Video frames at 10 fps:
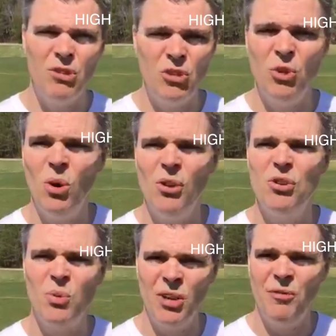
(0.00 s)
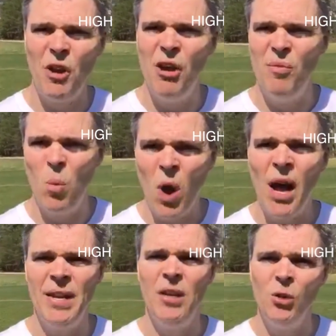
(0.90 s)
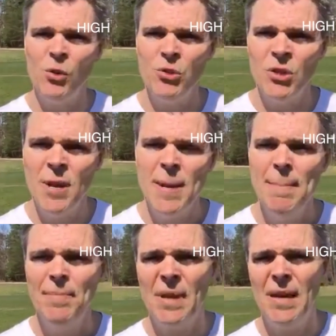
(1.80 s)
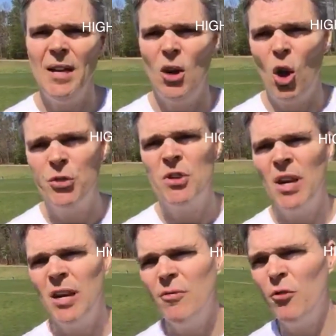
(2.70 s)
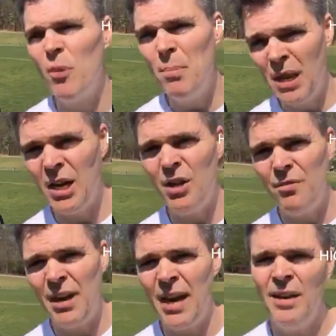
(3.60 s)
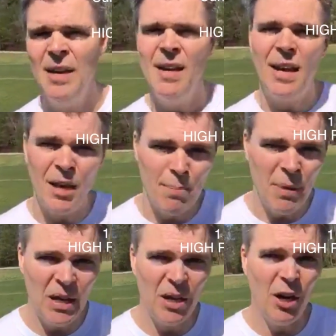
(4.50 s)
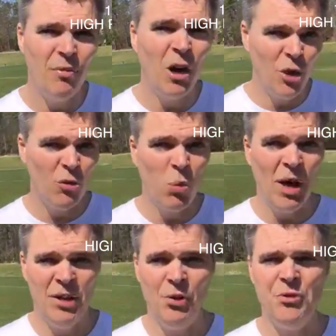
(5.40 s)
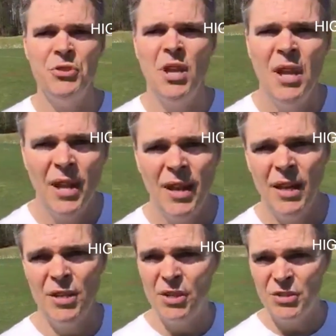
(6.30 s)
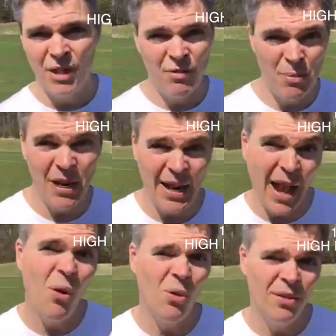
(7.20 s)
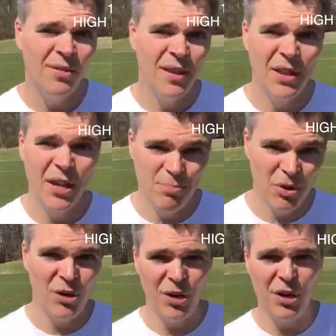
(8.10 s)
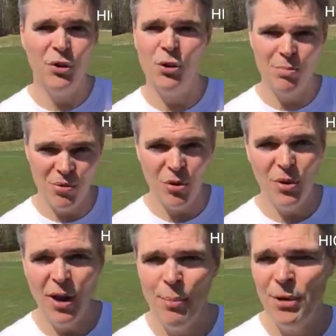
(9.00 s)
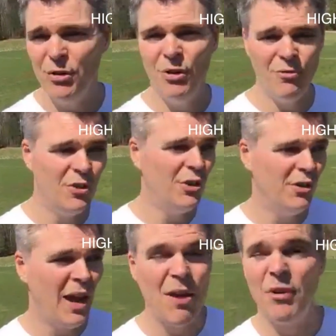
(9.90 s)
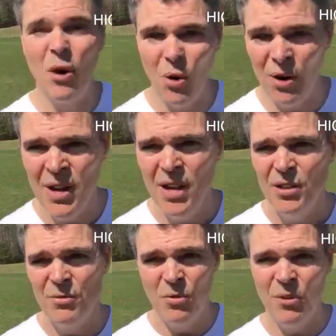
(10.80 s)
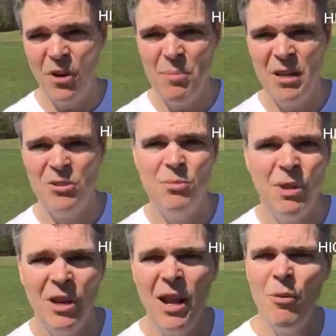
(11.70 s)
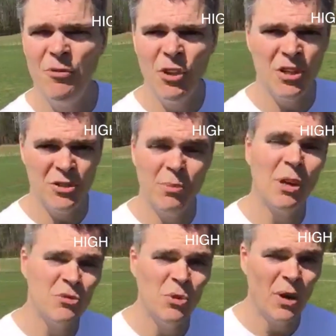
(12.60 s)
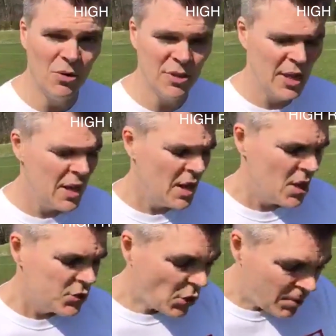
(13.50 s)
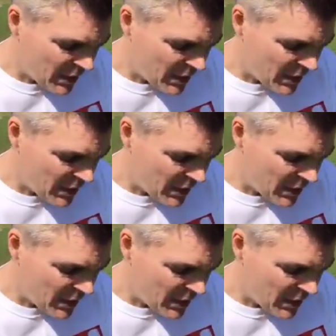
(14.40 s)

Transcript: to 225 watt hills, alternating for a minute of that and a minute of 100 watt hills. And it does that for like an hour. And then I put it on another program and do it for another half hour to 45 minutes, depending on how I'm feeling, sometimes 2 hours. So